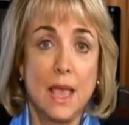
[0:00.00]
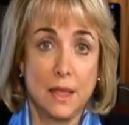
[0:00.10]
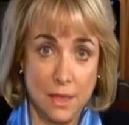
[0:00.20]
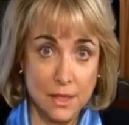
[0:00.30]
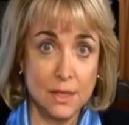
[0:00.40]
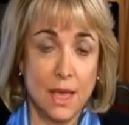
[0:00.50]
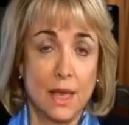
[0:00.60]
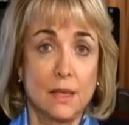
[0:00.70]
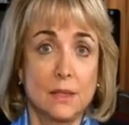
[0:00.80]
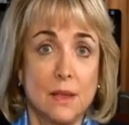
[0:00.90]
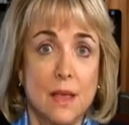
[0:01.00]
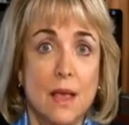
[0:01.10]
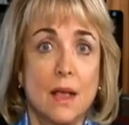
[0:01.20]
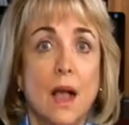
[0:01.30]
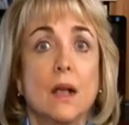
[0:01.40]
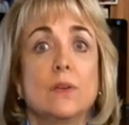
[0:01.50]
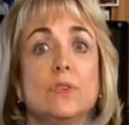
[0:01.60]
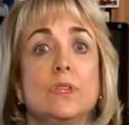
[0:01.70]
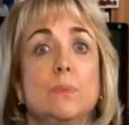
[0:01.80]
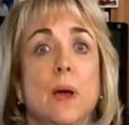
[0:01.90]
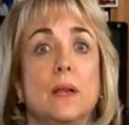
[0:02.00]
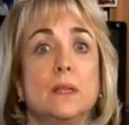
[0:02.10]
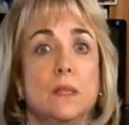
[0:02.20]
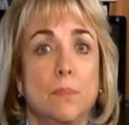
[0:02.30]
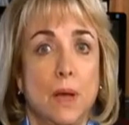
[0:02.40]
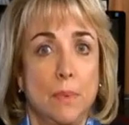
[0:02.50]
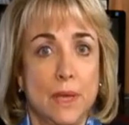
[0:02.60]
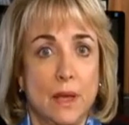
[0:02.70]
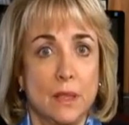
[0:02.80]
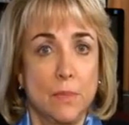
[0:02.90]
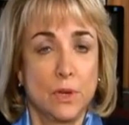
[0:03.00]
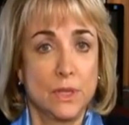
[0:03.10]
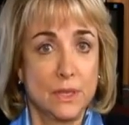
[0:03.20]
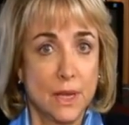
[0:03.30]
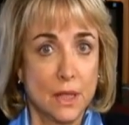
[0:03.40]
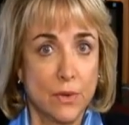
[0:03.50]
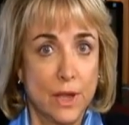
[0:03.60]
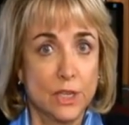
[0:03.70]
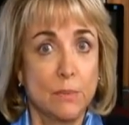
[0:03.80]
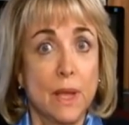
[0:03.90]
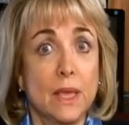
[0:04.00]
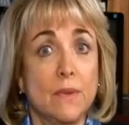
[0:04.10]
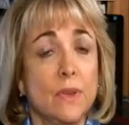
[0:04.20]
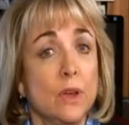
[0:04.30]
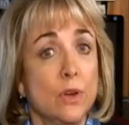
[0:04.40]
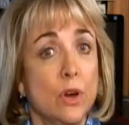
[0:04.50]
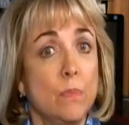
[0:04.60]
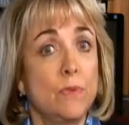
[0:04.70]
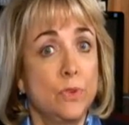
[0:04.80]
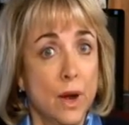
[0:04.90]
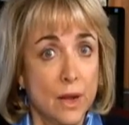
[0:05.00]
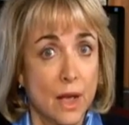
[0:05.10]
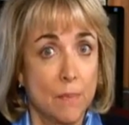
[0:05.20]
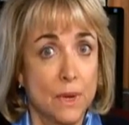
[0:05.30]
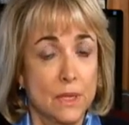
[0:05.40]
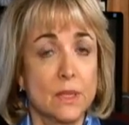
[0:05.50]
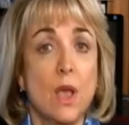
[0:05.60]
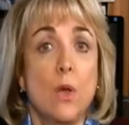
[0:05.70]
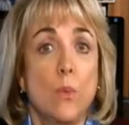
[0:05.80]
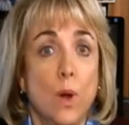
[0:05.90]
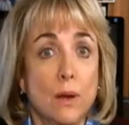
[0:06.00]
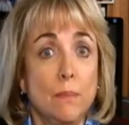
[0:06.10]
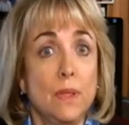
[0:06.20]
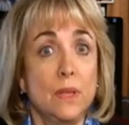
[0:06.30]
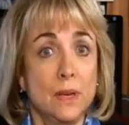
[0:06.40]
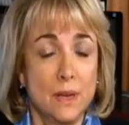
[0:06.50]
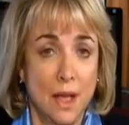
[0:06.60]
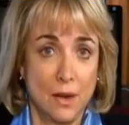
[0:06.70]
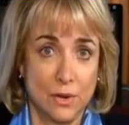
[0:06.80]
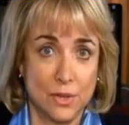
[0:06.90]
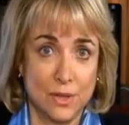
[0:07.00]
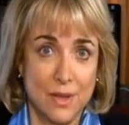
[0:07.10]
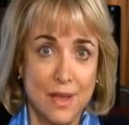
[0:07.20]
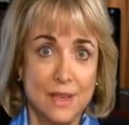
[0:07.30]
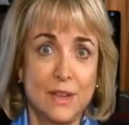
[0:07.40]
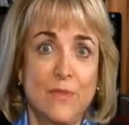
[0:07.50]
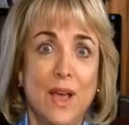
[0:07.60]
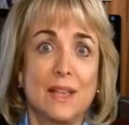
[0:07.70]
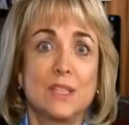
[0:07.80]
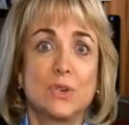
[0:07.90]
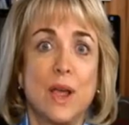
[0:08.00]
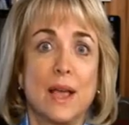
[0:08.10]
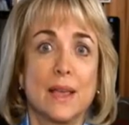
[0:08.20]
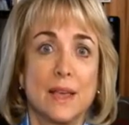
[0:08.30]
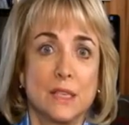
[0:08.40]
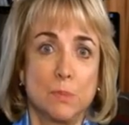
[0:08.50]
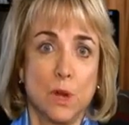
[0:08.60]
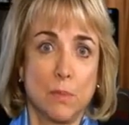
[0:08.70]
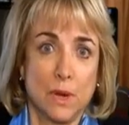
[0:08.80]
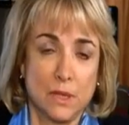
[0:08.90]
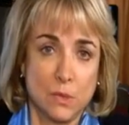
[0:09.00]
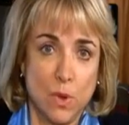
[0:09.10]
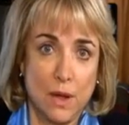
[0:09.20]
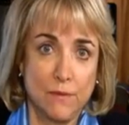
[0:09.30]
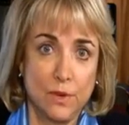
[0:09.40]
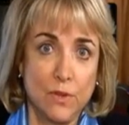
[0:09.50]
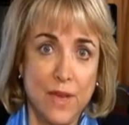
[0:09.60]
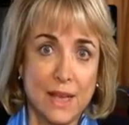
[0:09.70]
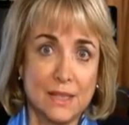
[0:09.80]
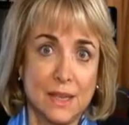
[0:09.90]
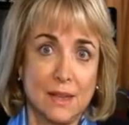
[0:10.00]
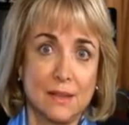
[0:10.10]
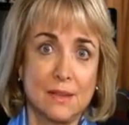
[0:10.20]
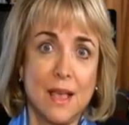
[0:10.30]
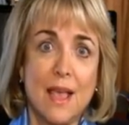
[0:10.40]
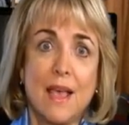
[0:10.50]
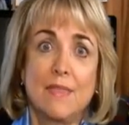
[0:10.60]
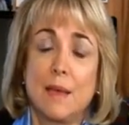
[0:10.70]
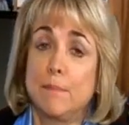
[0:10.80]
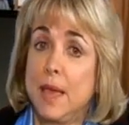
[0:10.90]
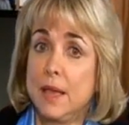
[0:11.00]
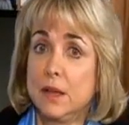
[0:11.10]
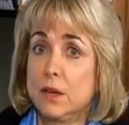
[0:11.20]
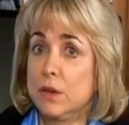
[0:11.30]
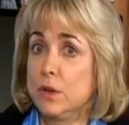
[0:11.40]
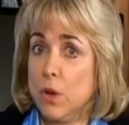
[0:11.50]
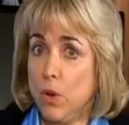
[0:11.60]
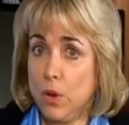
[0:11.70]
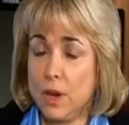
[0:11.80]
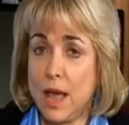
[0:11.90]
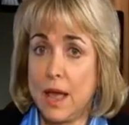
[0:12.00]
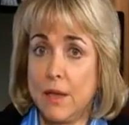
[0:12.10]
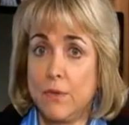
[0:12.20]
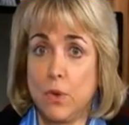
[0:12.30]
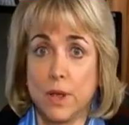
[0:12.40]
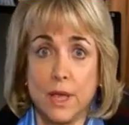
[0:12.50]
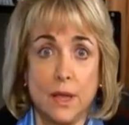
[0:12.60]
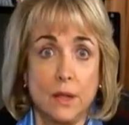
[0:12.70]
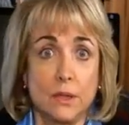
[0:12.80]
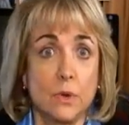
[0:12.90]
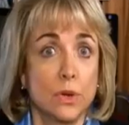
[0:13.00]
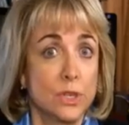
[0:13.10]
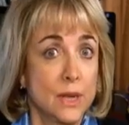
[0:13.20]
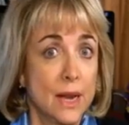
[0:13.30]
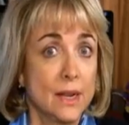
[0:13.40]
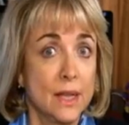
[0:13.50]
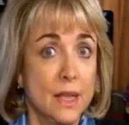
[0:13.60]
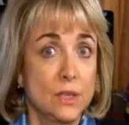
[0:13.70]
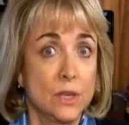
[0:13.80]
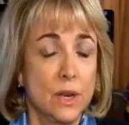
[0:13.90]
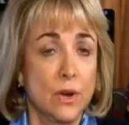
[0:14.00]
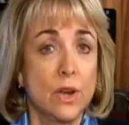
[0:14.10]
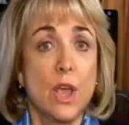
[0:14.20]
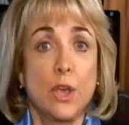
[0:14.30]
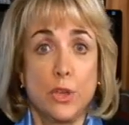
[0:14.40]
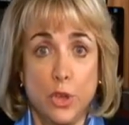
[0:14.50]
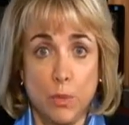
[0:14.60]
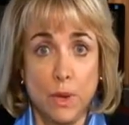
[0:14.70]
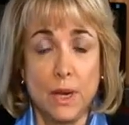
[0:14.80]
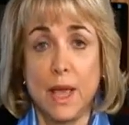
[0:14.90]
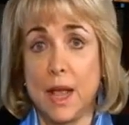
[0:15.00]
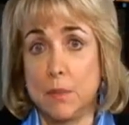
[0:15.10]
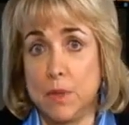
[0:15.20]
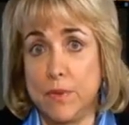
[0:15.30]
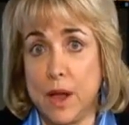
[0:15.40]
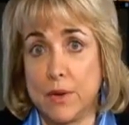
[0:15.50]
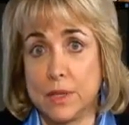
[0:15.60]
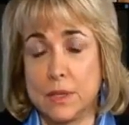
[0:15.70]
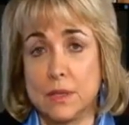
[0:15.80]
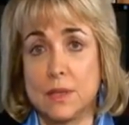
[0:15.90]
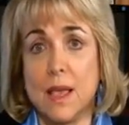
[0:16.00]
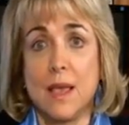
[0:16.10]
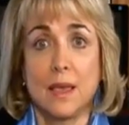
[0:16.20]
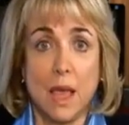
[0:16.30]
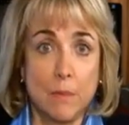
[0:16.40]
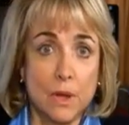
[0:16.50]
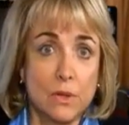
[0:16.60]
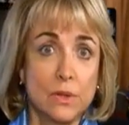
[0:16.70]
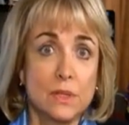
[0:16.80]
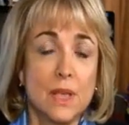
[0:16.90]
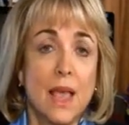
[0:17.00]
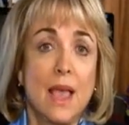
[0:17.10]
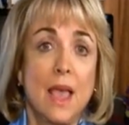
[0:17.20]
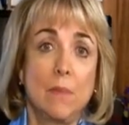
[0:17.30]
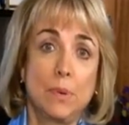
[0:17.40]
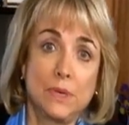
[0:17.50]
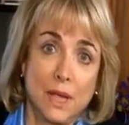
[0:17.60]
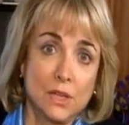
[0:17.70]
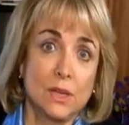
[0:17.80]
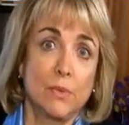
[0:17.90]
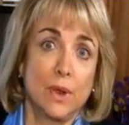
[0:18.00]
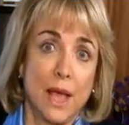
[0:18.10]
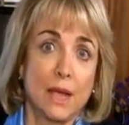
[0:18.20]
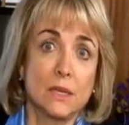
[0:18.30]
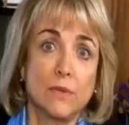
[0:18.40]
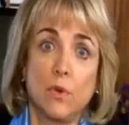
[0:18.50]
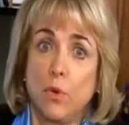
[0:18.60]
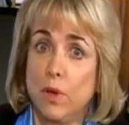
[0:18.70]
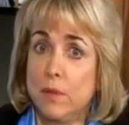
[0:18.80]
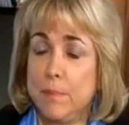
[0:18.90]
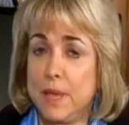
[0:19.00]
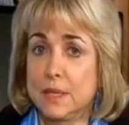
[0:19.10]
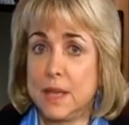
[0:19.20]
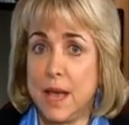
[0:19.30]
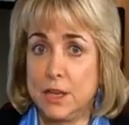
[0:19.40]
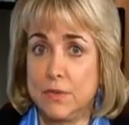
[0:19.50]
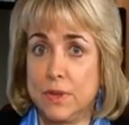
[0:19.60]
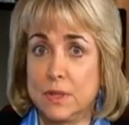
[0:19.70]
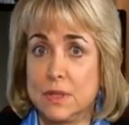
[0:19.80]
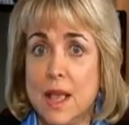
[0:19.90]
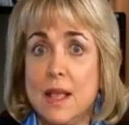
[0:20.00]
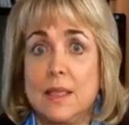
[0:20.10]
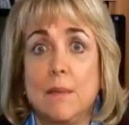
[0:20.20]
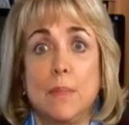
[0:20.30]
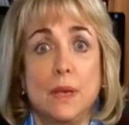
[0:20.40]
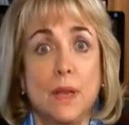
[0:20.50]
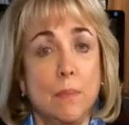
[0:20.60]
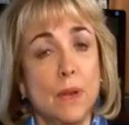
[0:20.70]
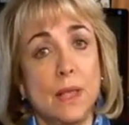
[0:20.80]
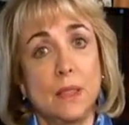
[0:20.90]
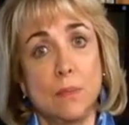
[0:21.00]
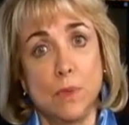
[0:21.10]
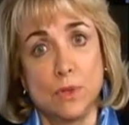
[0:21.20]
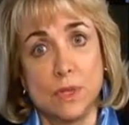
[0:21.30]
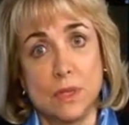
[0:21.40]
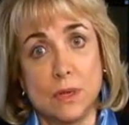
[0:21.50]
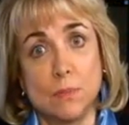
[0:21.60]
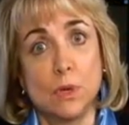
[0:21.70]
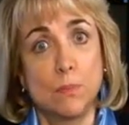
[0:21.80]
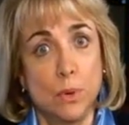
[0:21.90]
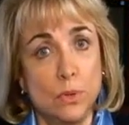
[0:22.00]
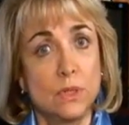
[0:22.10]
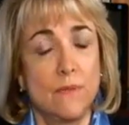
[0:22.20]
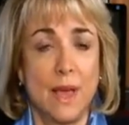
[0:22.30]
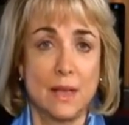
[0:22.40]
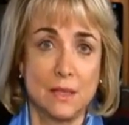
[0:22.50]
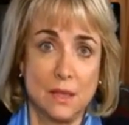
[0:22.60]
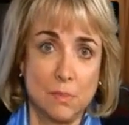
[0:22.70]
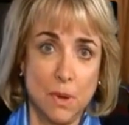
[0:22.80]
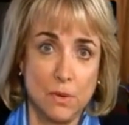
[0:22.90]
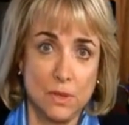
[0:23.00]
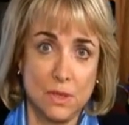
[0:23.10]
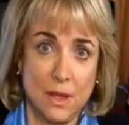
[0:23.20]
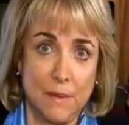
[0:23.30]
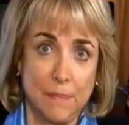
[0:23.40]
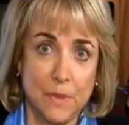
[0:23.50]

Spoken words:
In this case, Congress responded to the public health emergency declaration by giving a group of drug companies $1 billion to fast-track experimental swine flu vaccines that may include whole live or killed or genetically engineered human and animal viruses, chemicals, and potentially reactive oil-based adjuvants that manipulate the immune system to boost the vaccine's potency.